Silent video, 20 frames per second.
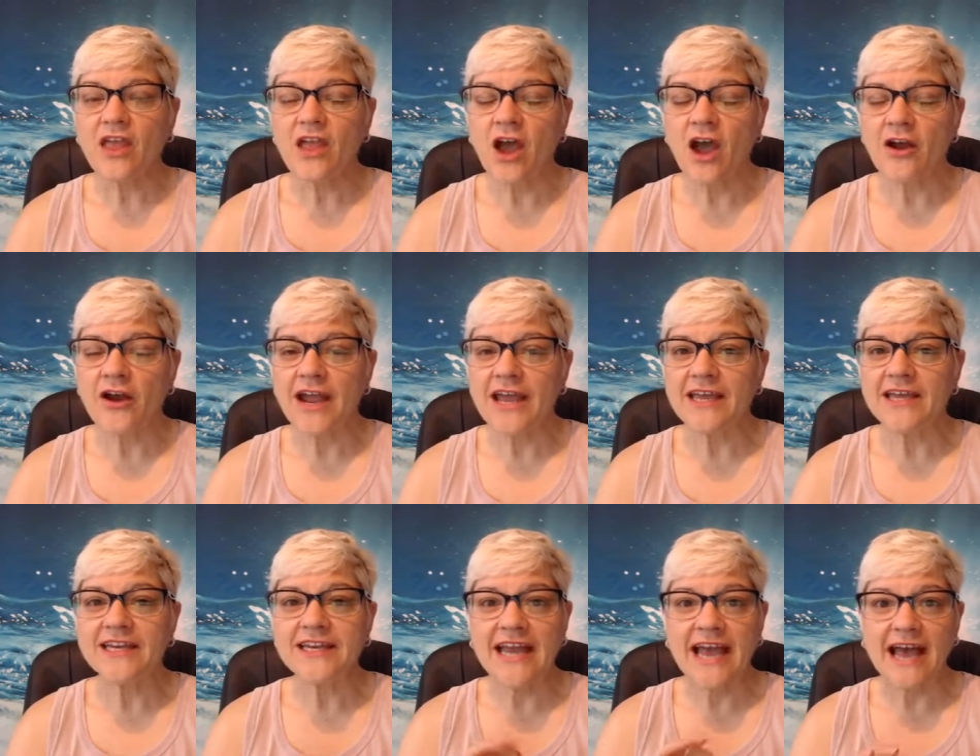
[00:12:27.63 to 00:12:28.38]
All
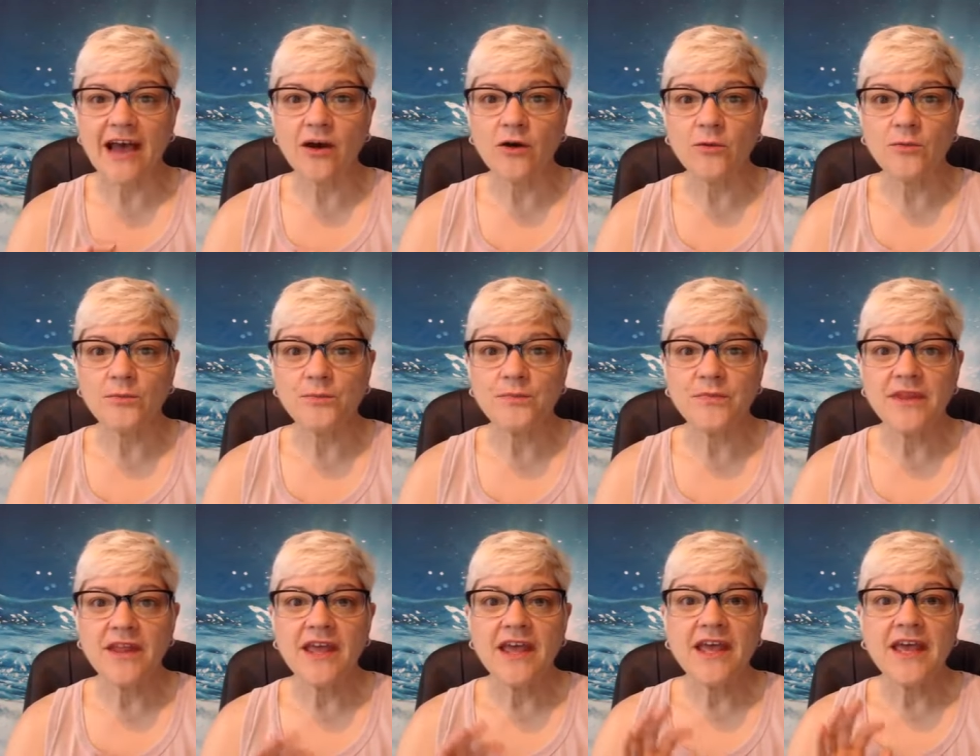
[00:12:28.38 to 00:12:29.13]
right, now
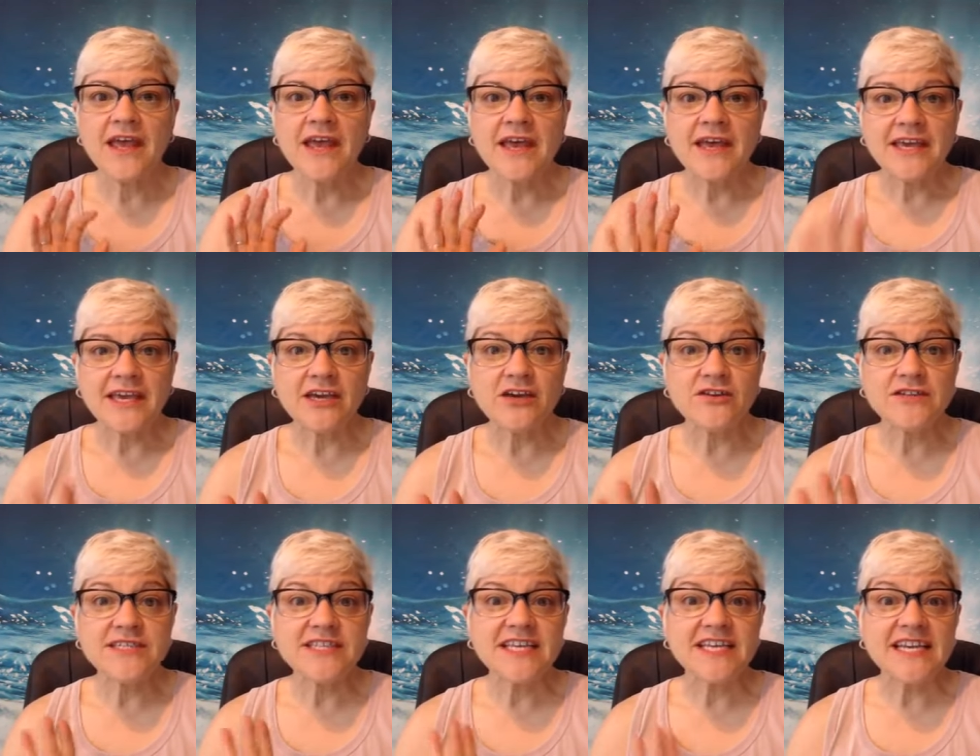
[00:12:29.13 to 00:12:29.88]

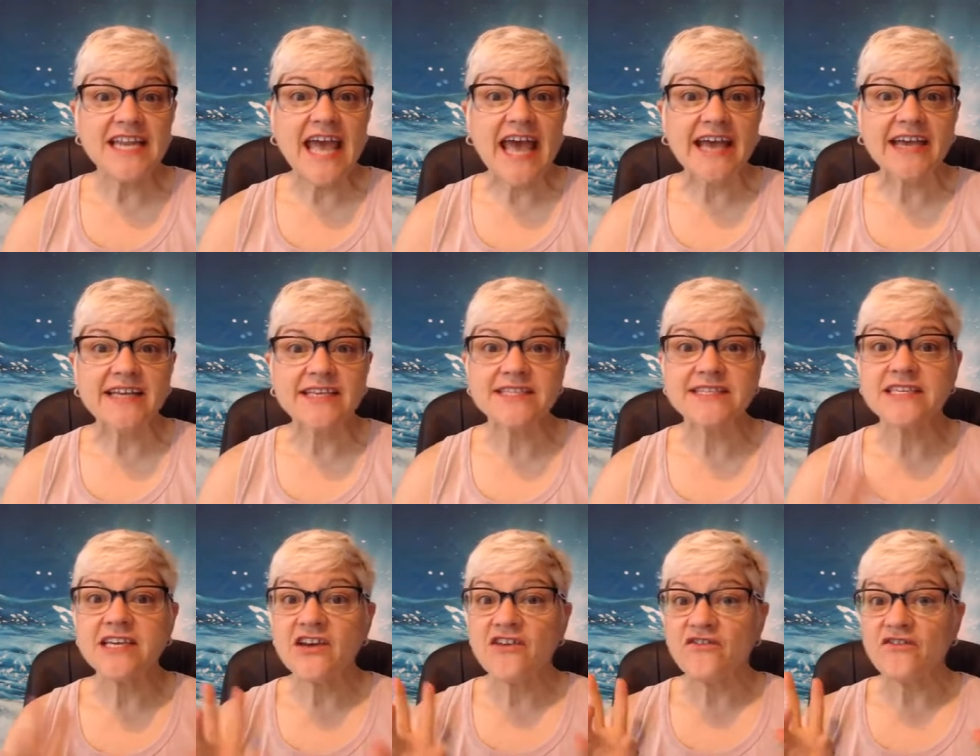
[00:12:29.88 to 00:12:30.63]
here's the
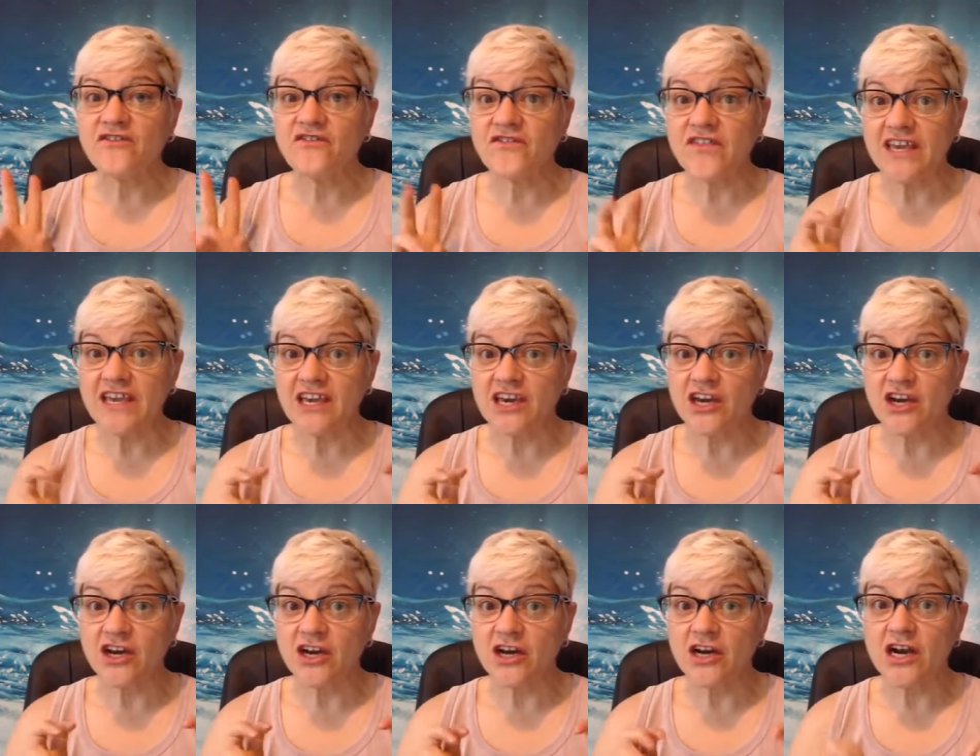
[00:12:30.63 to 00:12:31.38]
next
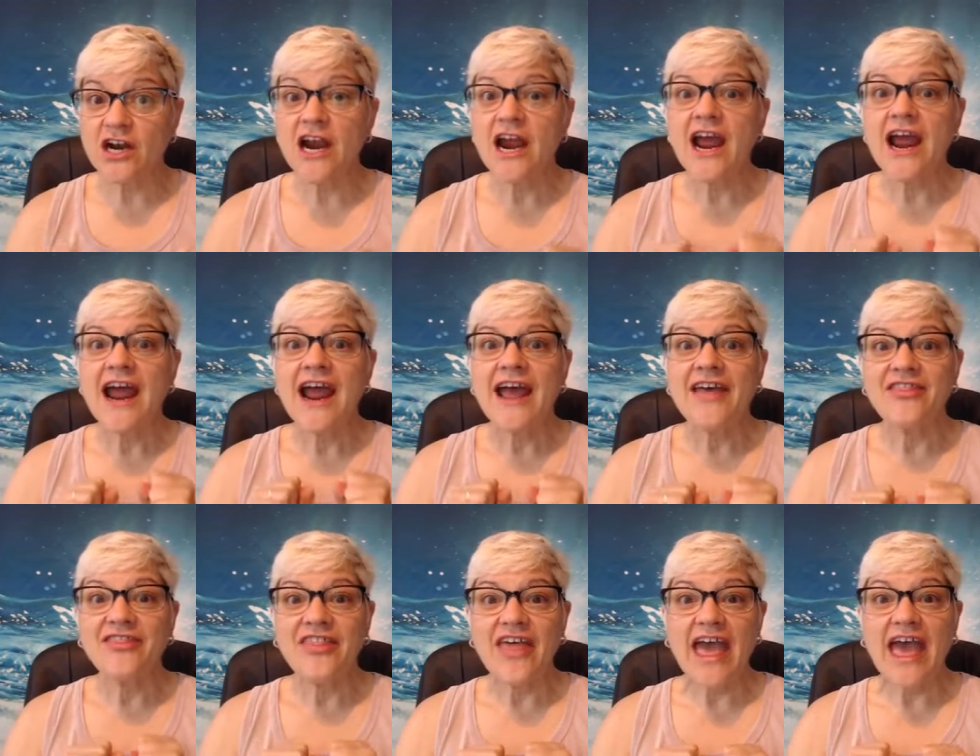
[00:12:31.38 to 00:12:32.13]
fear
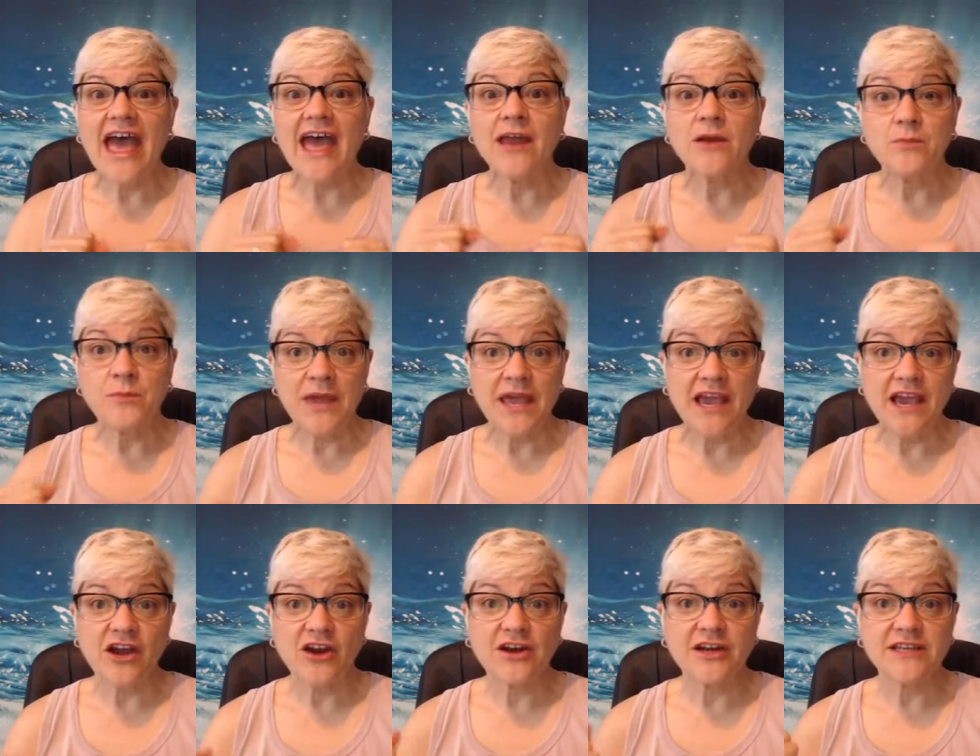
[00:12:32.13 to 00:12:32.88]
that
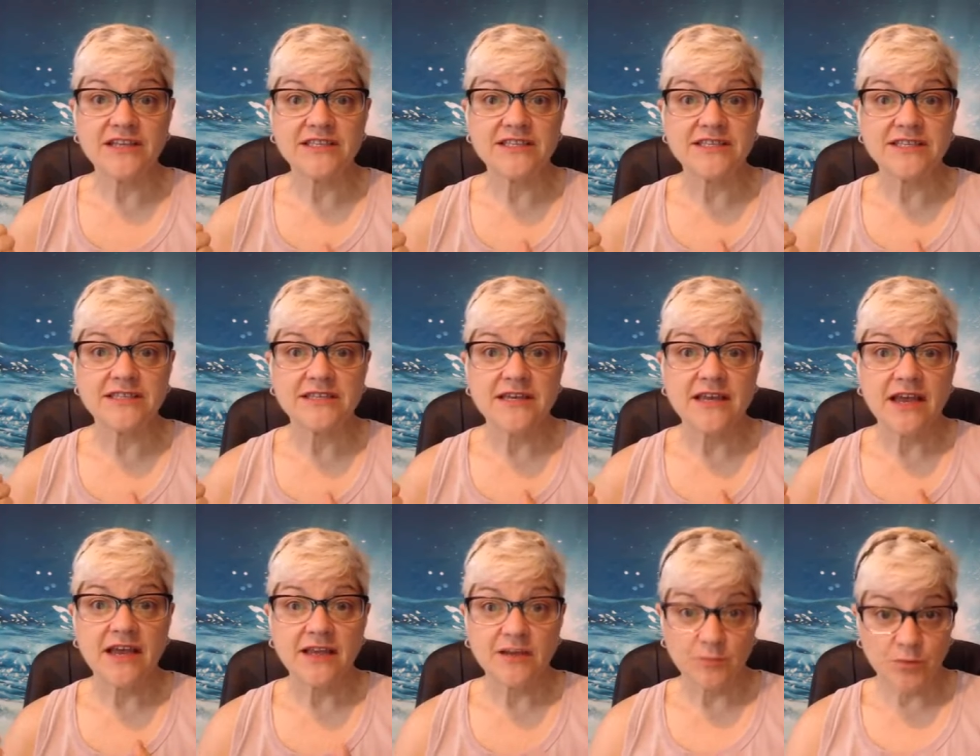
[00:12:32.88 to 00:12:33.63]
parents
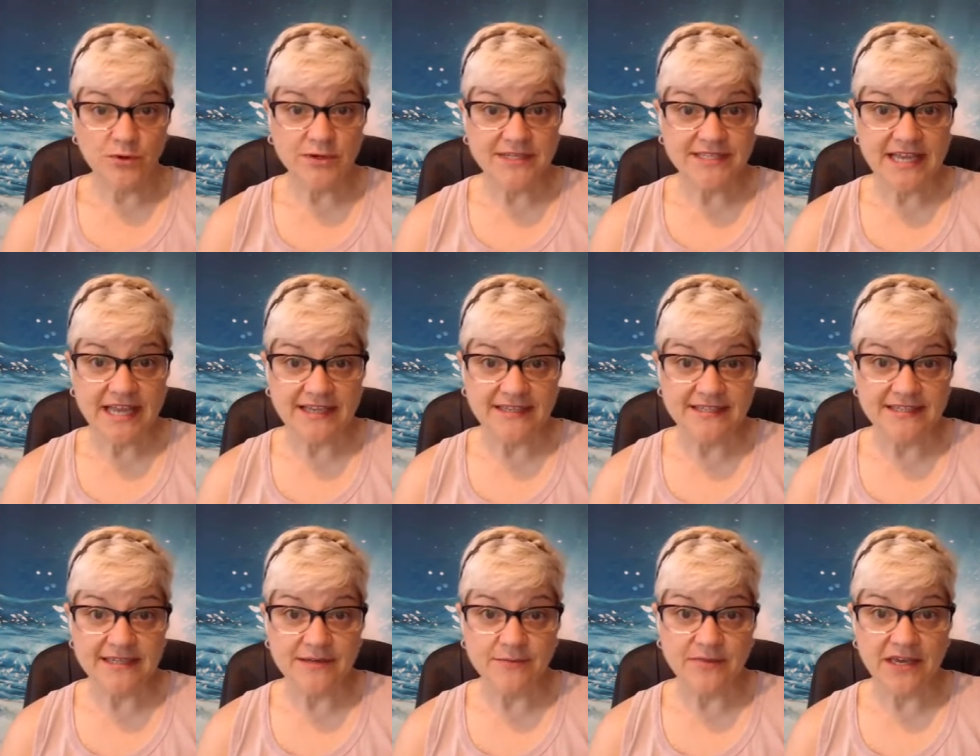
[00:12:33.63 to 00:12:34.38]
present
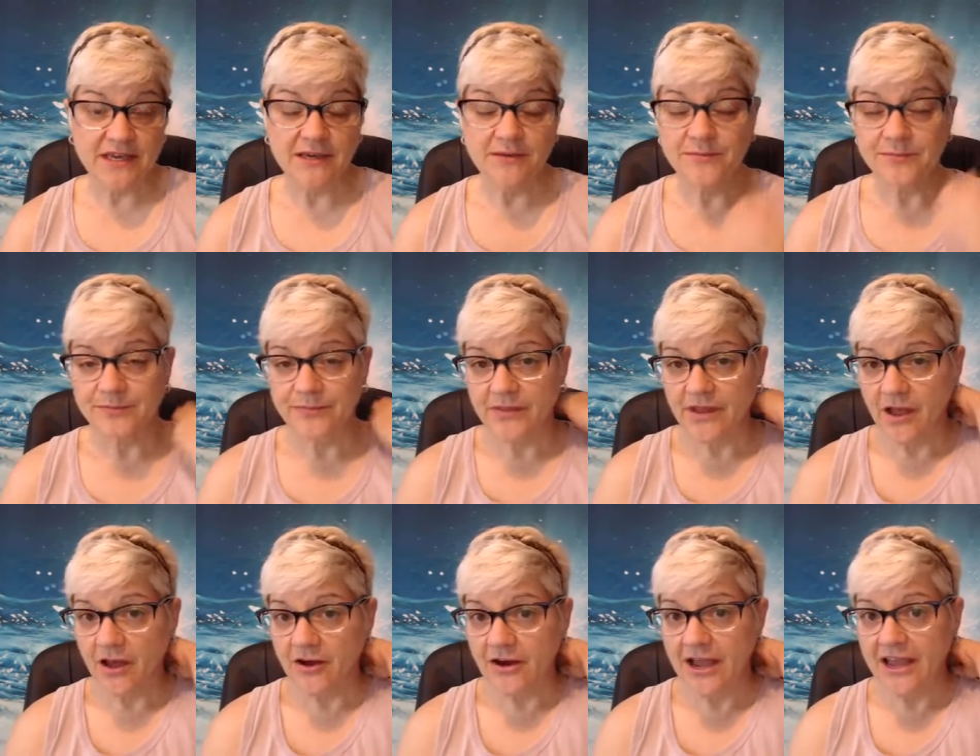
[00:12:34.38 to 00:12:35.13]
to me.
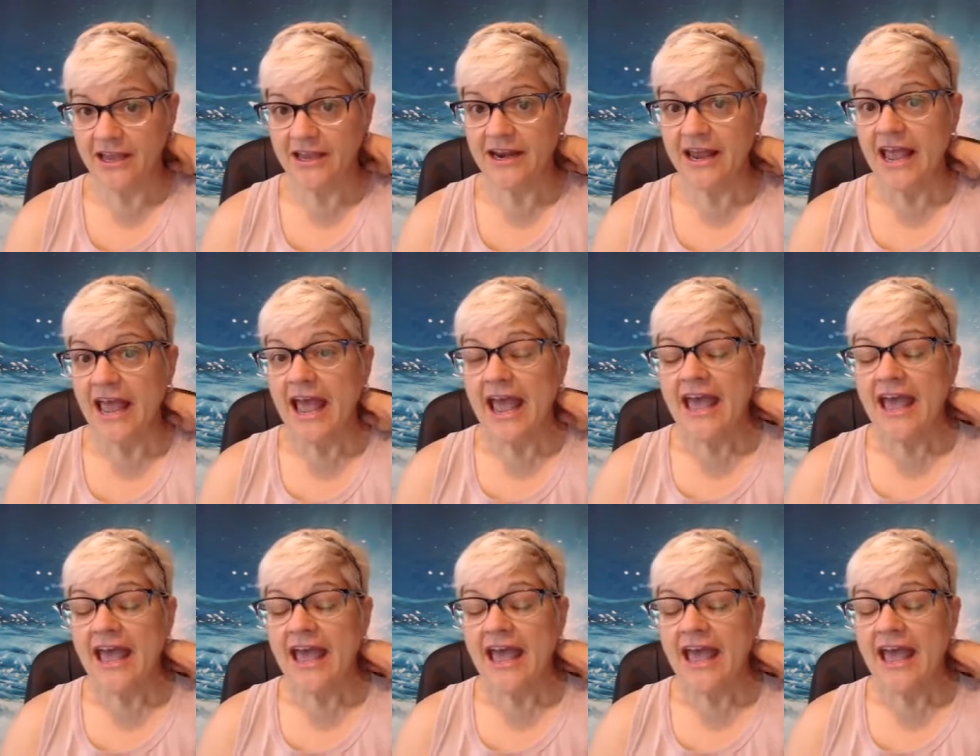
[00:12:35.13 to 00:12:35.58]
All right.